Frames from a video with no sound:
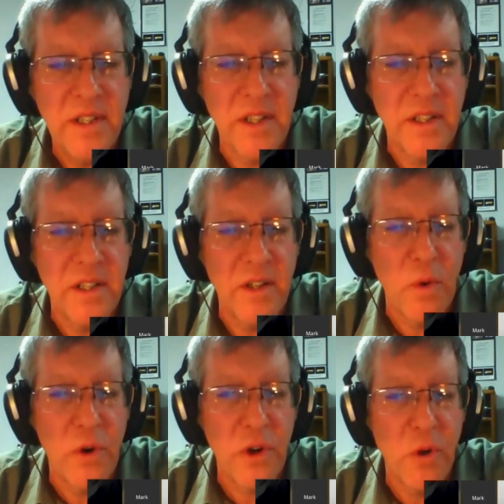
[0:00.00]
That in
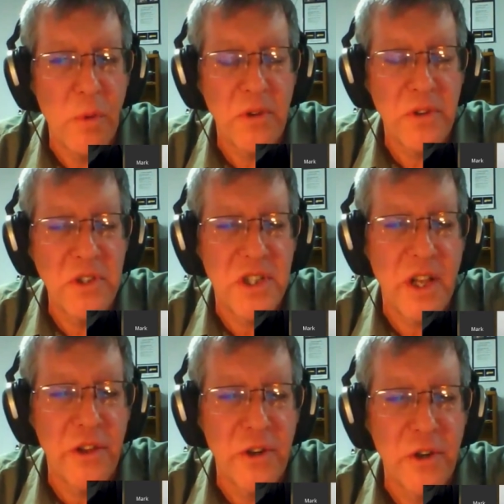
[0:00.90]
order to go
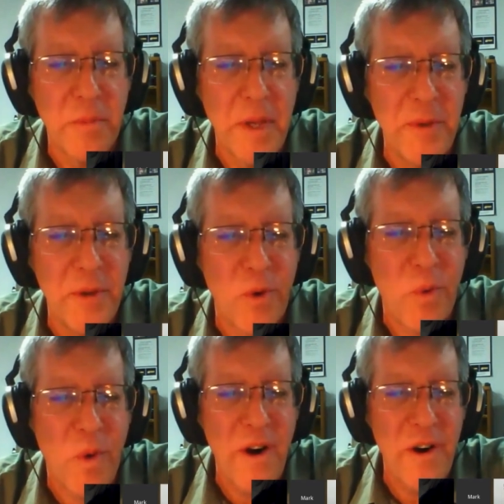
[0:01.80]
multicellular, maybe it
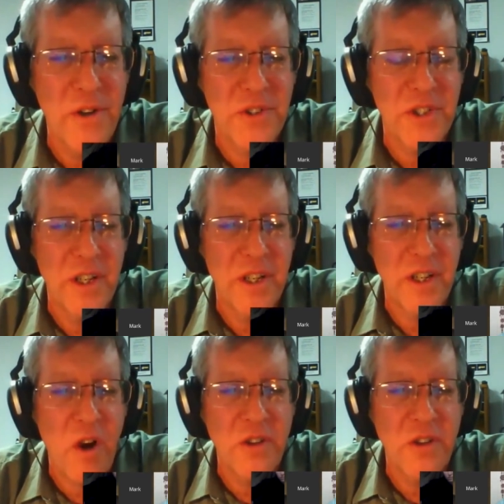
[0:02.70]
requires
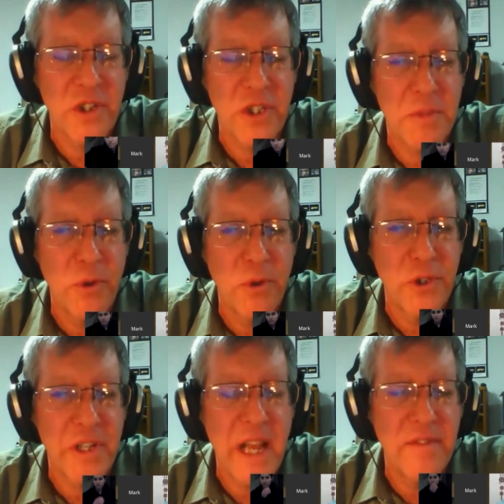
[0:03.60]
constant exposure
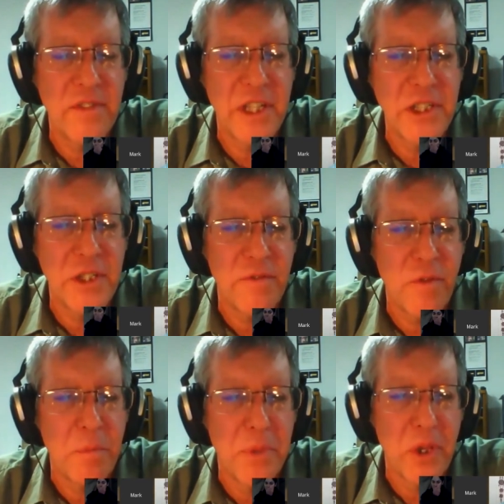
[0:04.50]
to cavitation
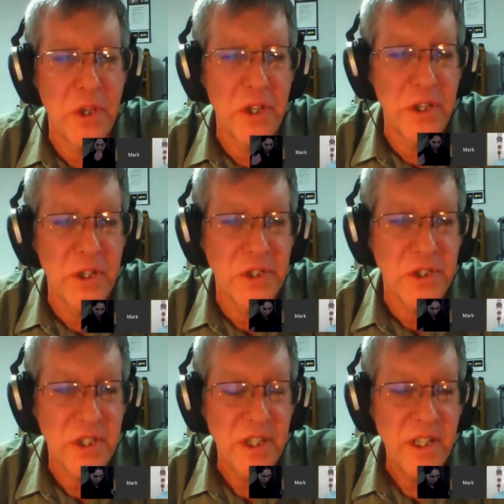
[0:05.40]
for a billion
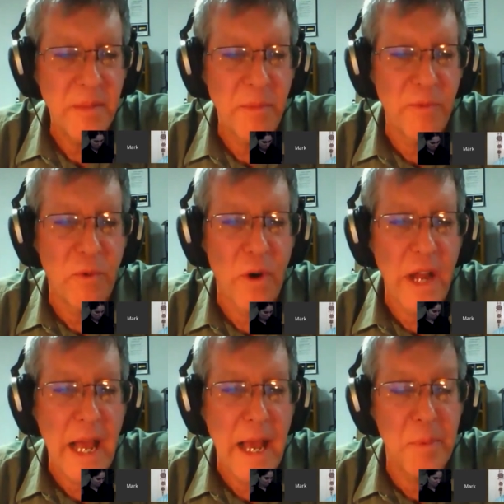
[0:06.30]
years before
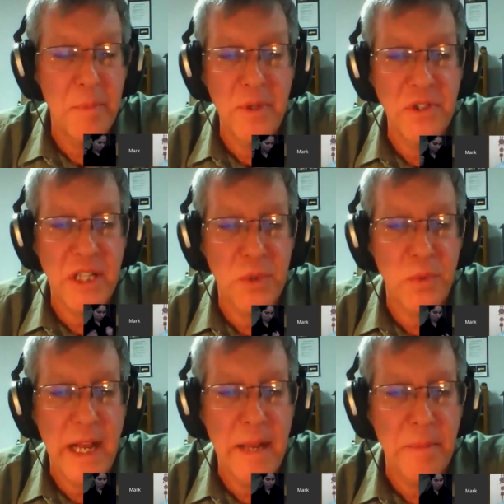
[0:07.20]
it happened, because that's
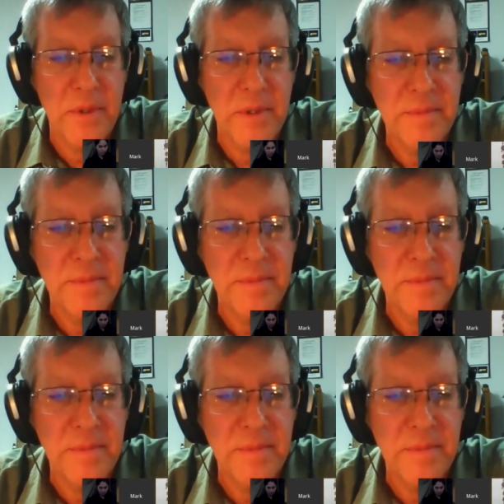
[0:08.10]
what happened.